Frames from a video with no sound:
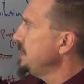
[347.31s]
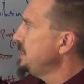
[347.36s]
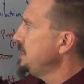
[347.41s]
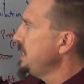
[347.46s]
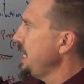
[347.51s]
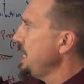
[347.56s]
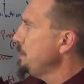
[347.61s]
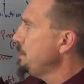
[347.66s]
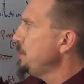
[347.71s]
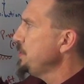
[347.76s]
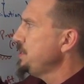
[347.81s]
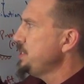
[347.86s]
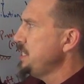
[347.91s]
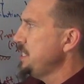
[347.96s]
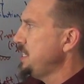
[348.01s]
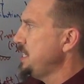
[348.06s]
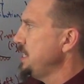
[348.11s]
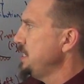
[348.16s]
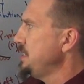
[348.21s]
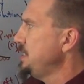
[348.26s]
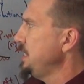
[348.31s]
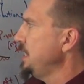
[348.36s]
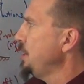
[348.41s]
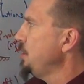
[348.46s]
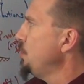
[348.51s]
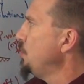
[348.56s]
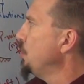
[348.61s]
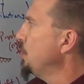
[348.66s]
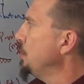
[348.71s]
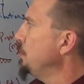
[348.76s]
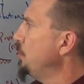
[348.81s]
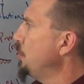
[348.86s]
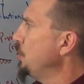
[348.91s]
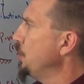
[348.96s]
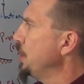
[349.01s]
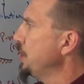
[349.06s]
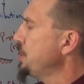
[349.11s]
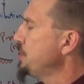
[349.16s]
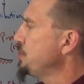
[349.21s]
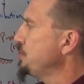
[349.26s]
sample statistic, or
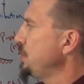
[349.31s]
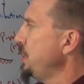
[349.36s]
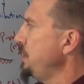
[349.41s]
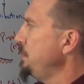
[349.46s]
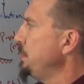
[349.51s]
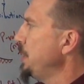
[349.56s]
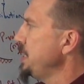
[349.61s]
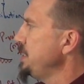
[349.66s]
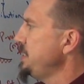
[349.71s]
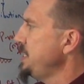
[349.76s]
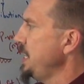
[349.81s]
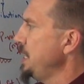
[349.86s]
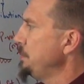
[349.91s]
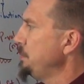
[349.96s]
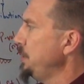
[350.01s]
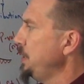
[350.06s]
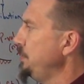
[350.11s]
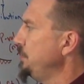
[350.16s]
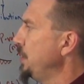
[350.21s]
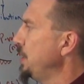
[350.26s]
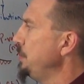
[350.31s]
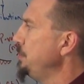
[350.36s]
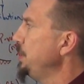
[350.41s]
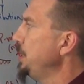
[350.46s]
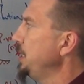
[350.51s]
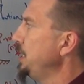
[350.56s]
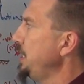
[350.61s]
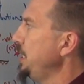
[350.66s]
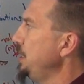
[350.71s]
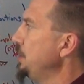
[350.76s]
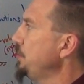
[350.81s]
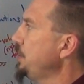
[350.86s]
more extreme by sampling variability?